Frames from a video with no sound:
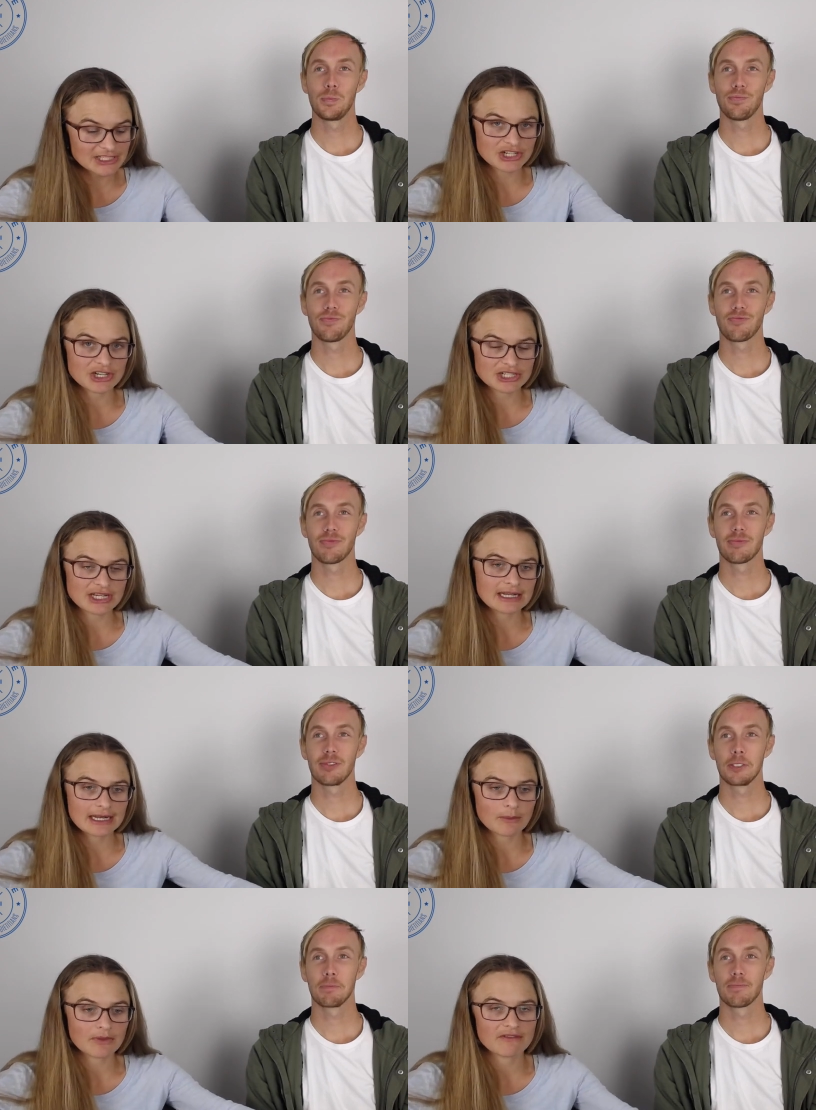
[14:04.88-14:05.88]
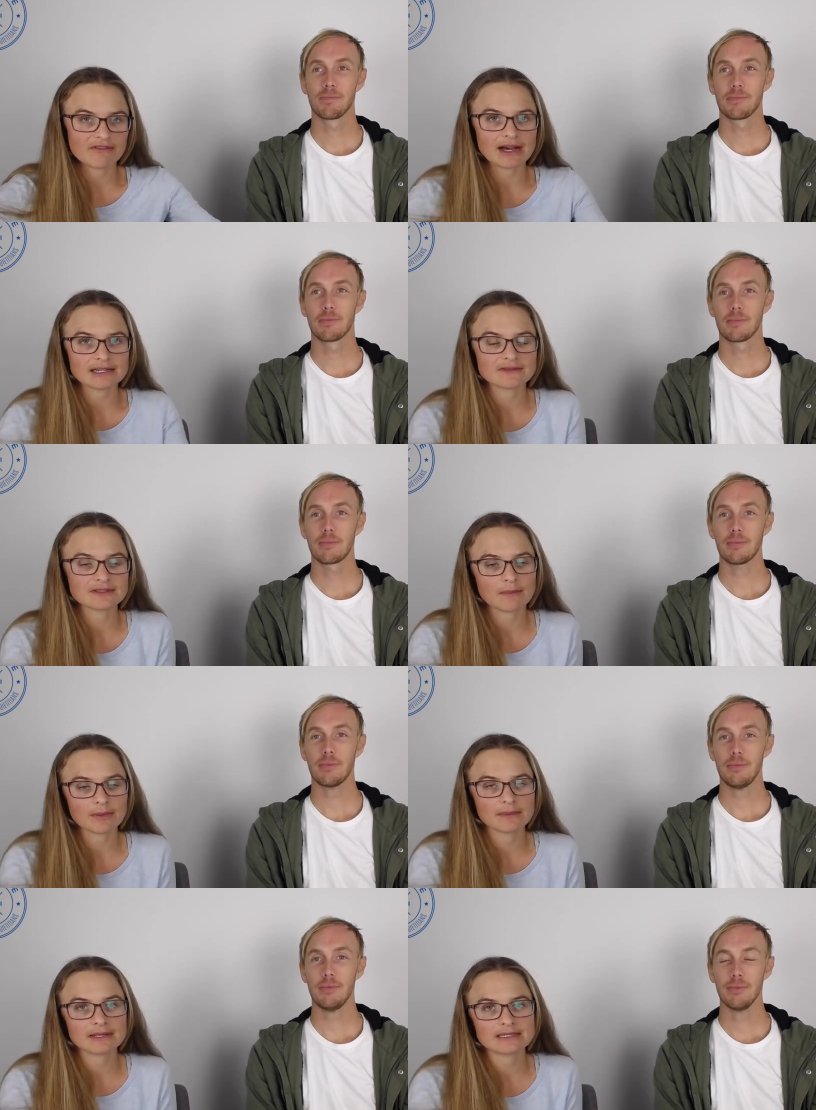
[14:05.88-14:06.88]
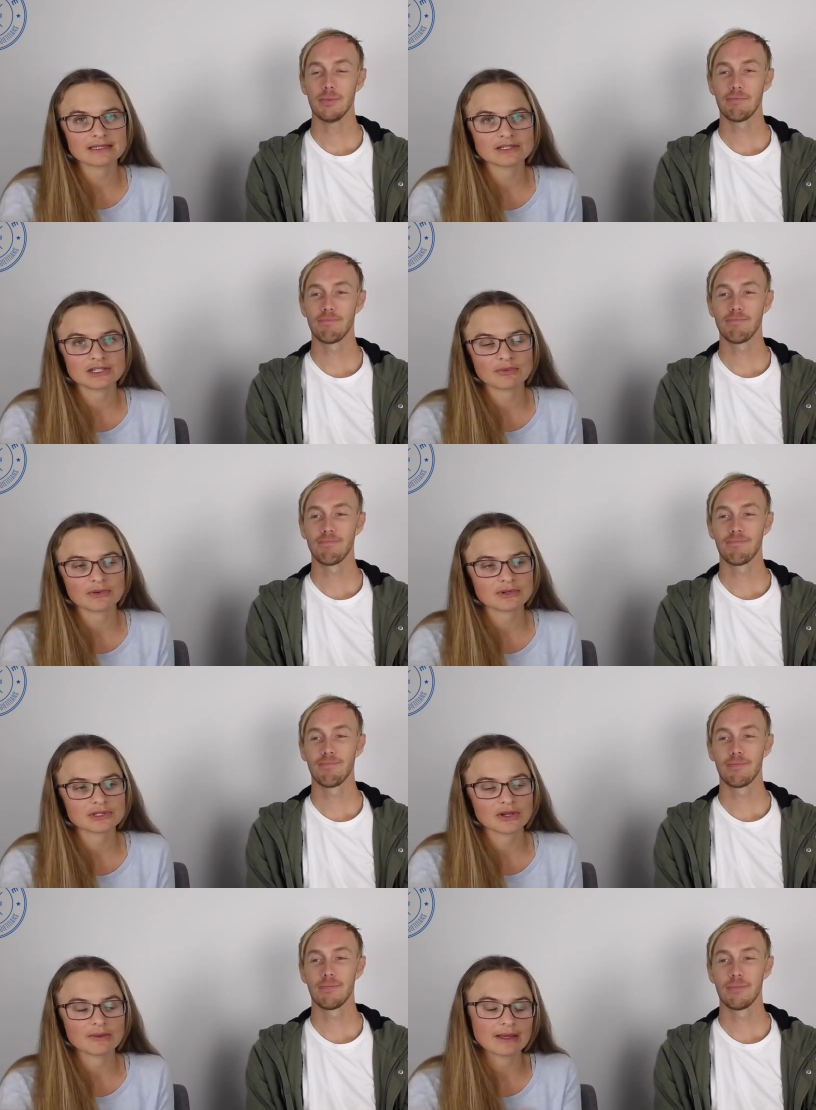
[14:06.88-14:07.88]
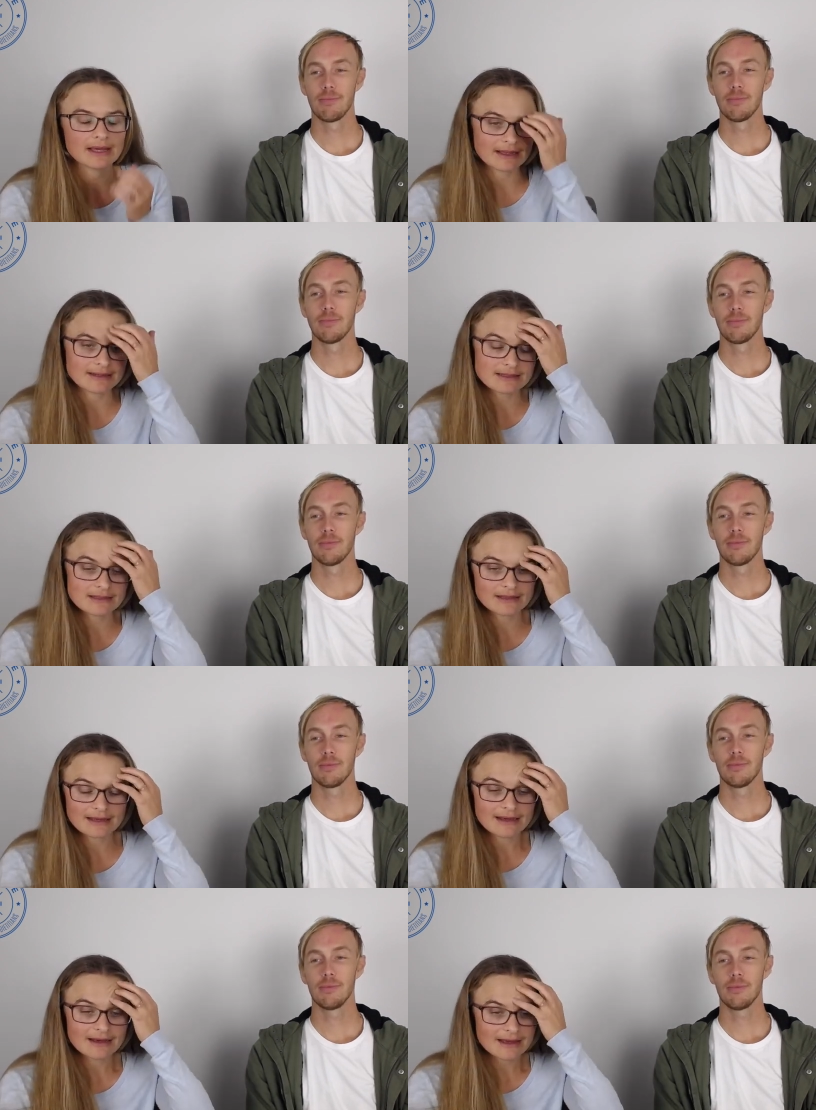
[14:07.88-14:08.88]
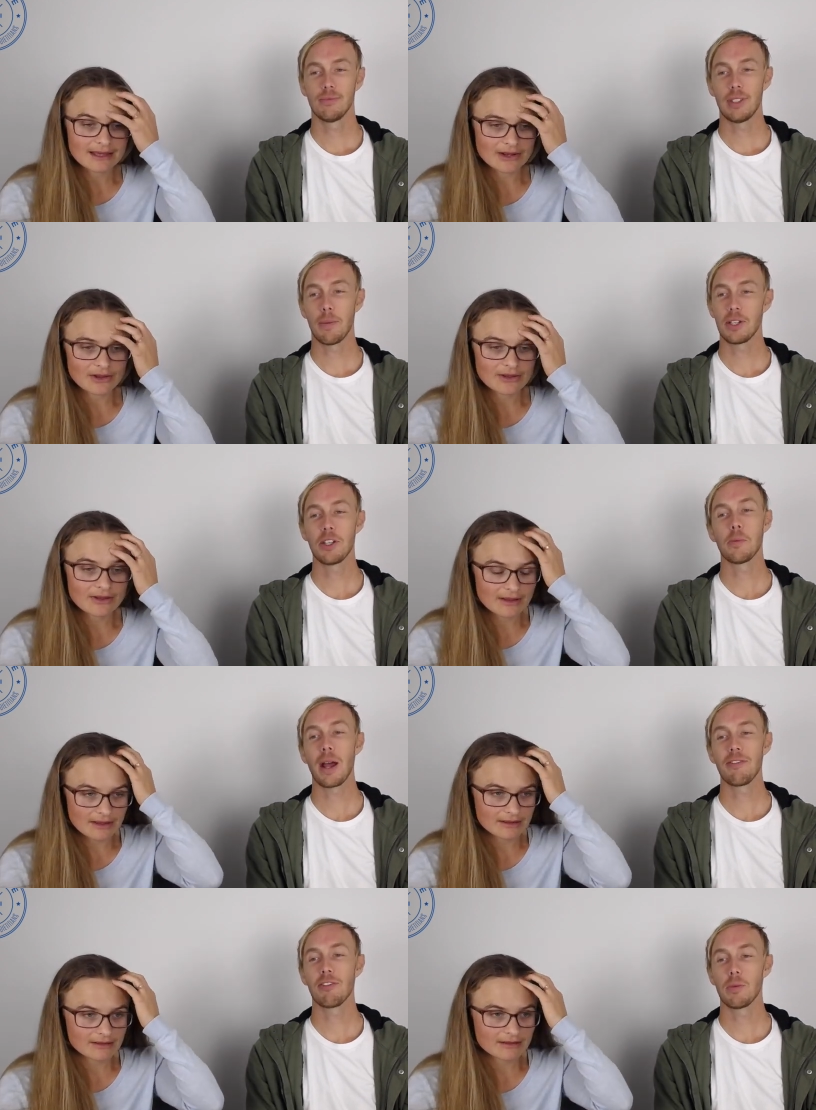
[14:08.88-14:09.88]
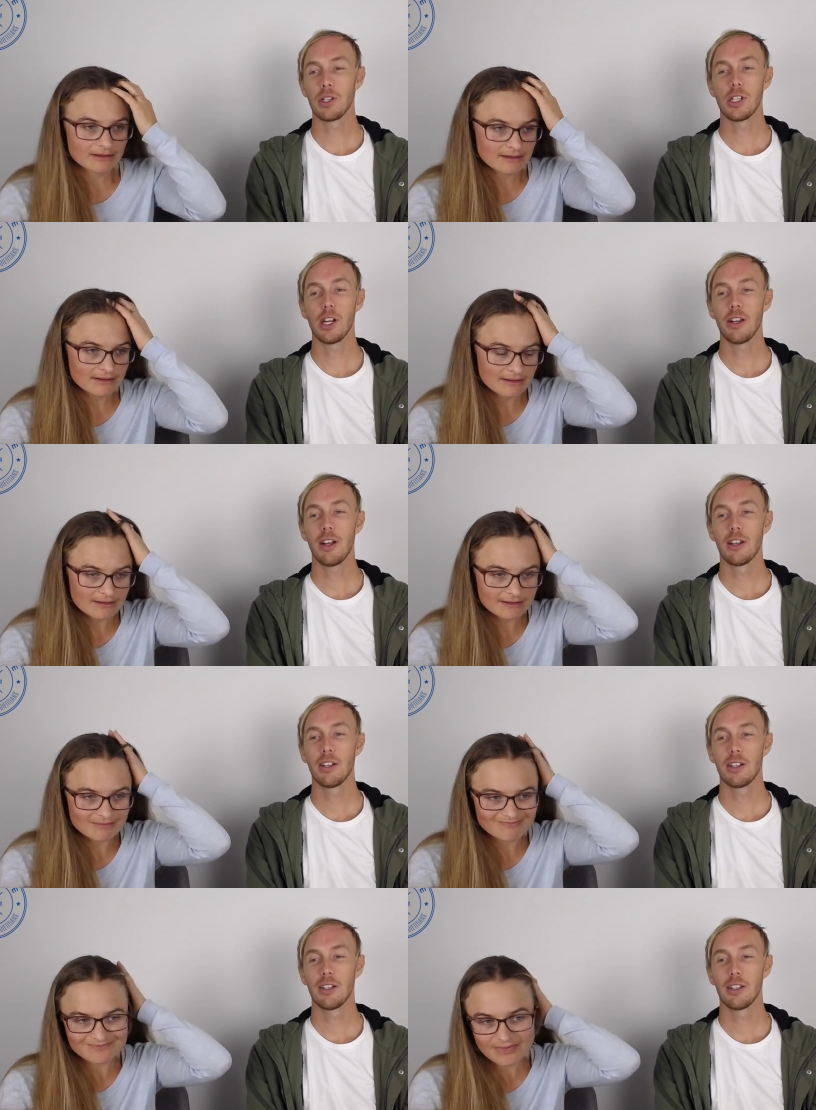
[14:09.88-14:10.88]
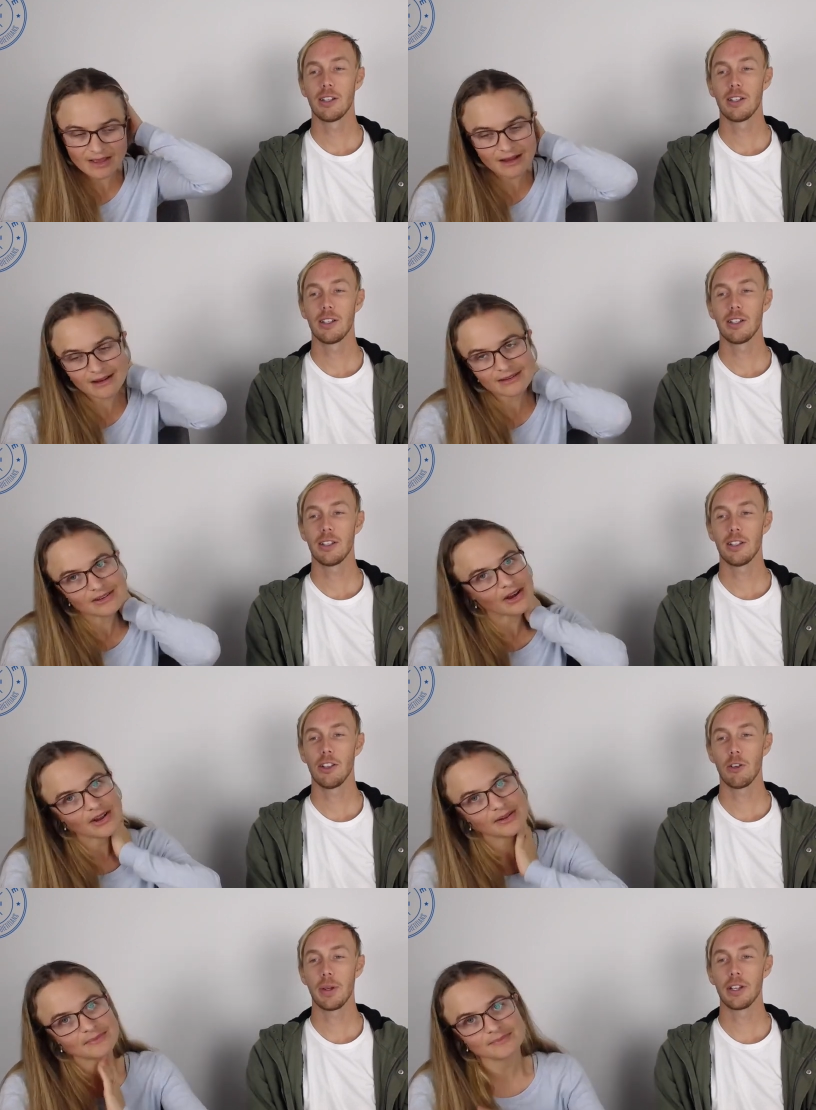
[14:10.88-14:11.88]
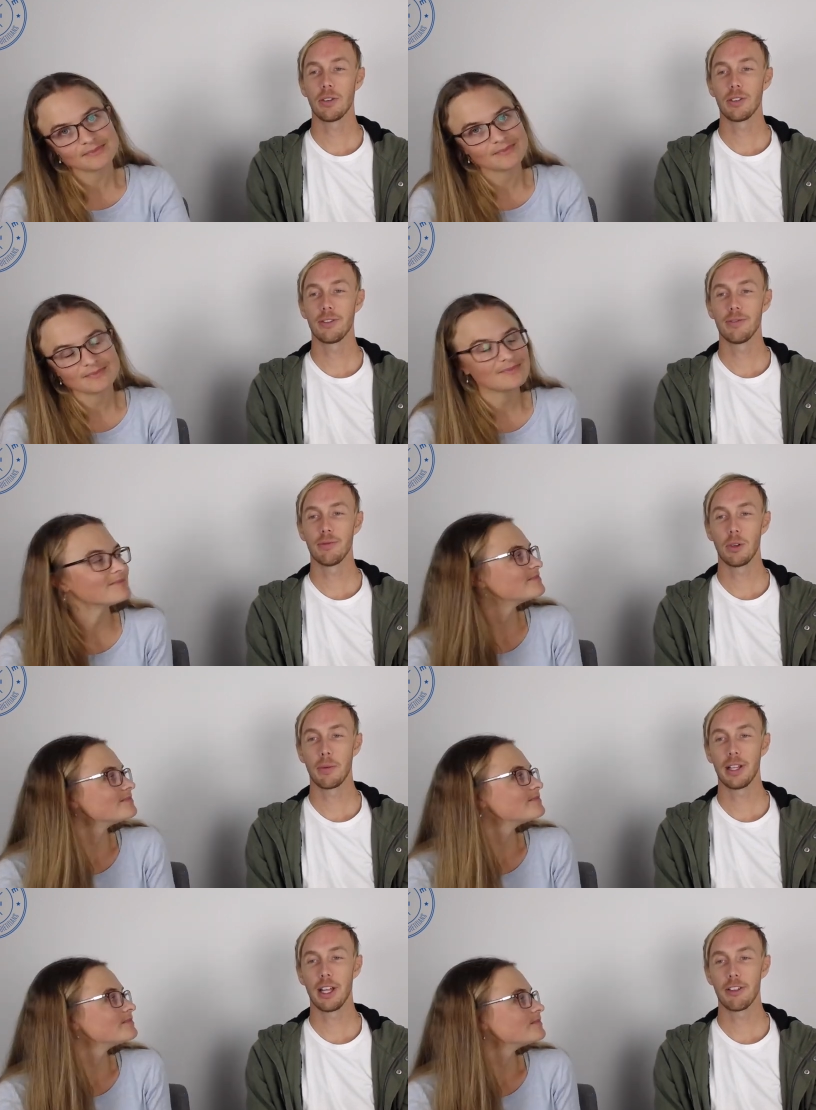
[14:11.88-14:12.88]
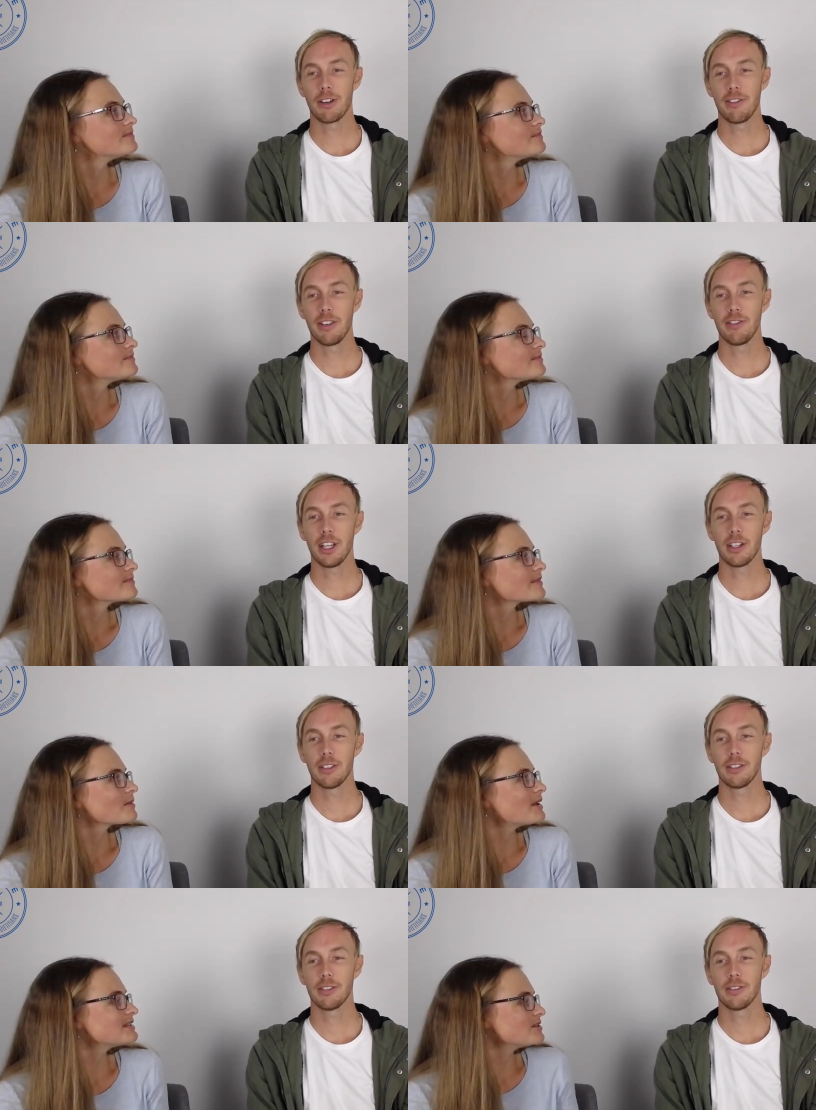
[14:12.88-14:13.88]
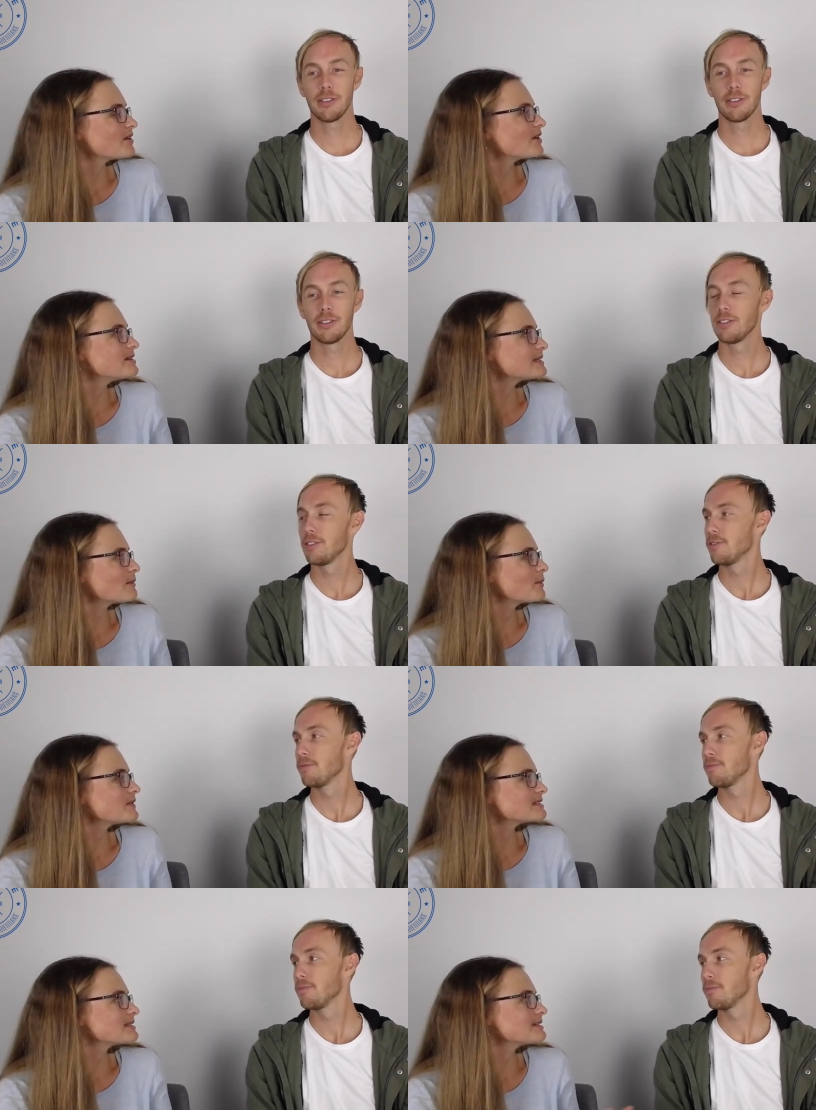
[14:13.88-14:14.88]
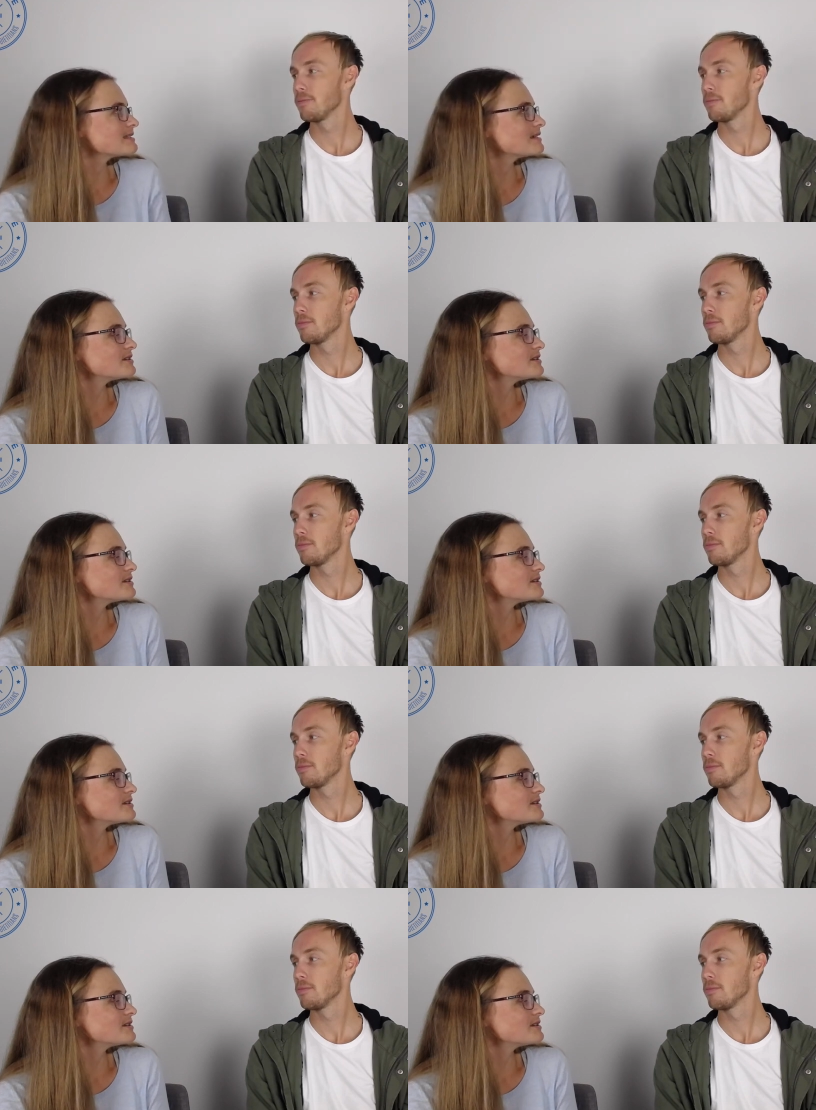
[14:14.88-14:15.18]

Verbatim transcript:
Speaker 1: you know, she ended up with a vat of supplements that she brought to me. And you know, how much did you pay
Speaker 2: for them? Did you say? Oh no. Would have been good. Would have been like three fifty.
Speaker 1: But as you know, someone with a salicylate